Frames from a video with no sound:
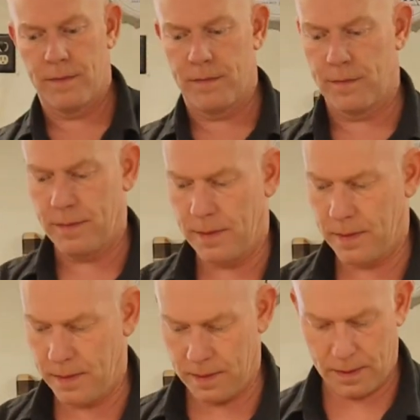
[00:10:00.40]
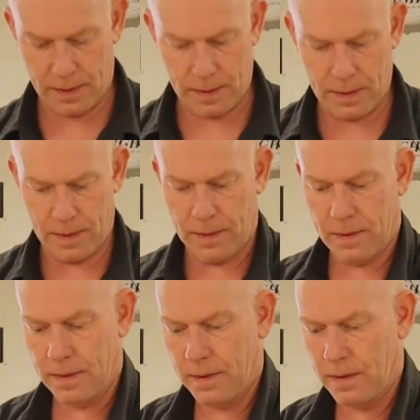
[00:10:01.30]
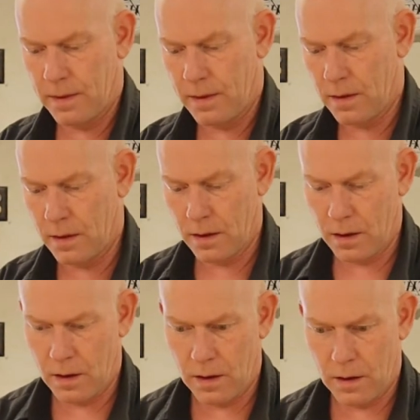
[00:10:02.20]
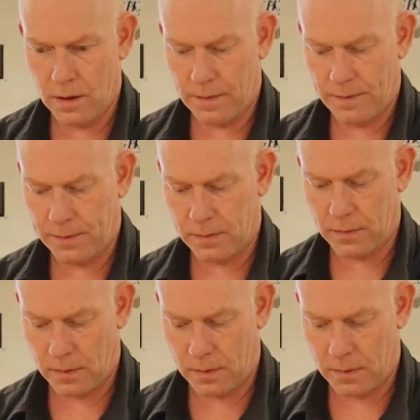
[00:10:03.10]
[no speech]